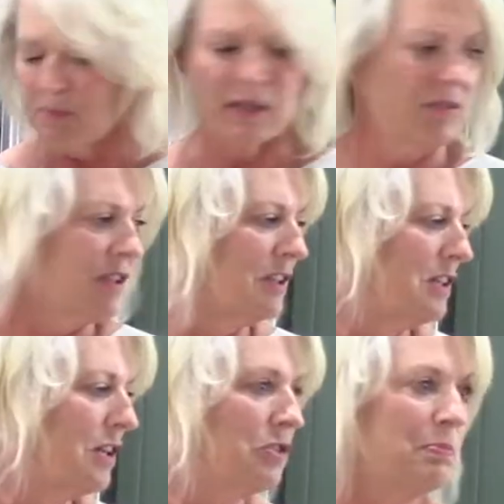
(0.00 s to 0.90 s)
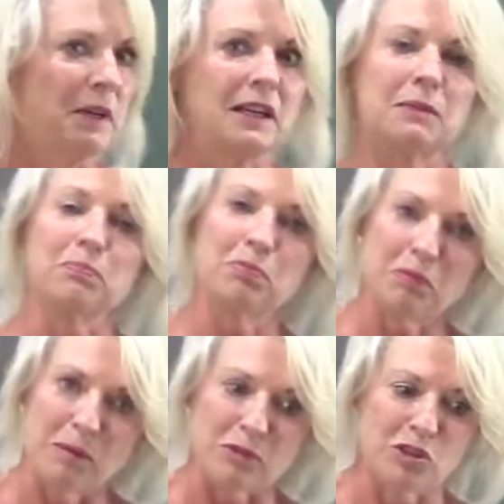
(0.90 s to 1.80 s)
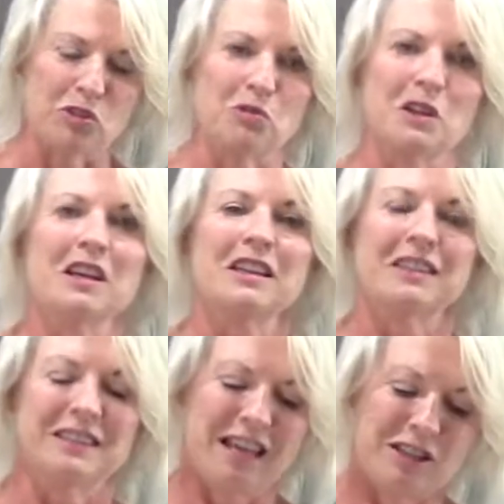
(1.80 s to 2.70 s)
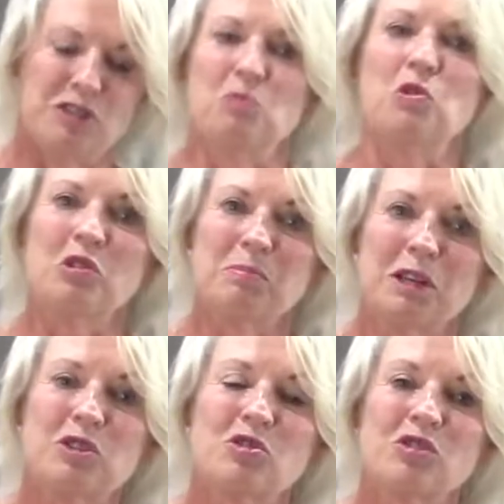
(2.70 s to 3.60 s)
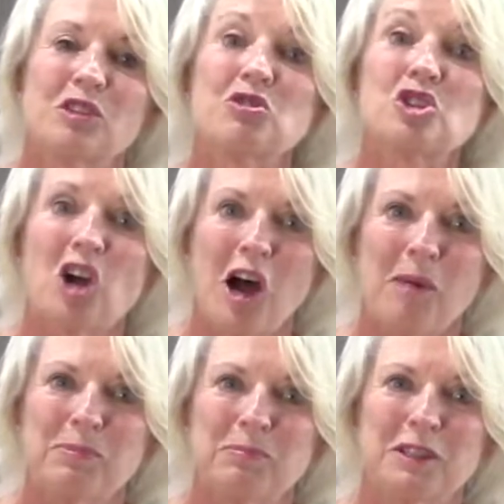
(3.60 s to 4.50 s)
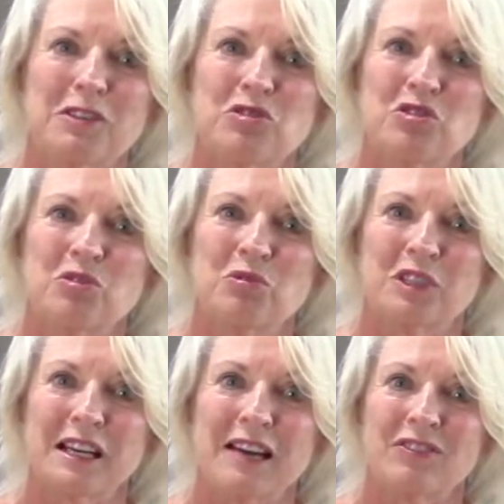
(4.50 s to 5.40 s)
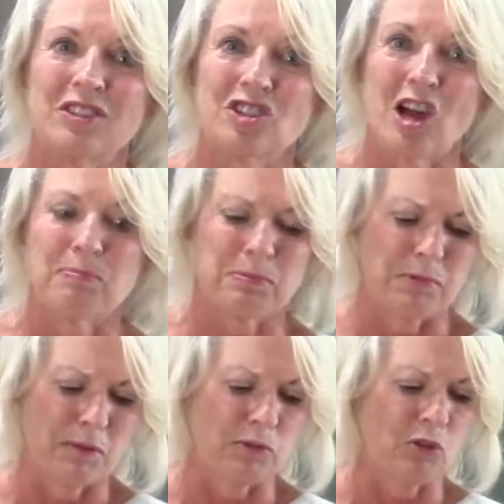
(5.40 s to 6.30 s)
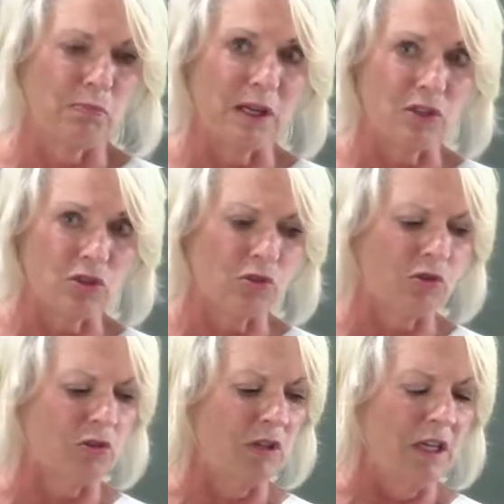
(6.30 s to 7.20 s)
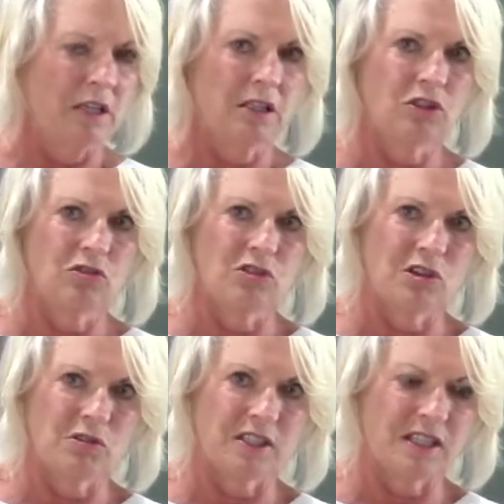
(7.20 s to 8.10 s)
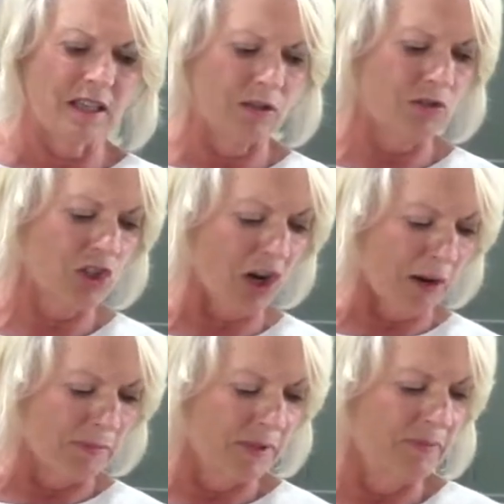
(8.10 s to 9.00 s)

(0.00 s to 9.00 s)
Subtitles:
better than another, but I can promise you that you want to make sure they're chopped because you don't want to have to chop them up. So make sure that you notice that they're chopped.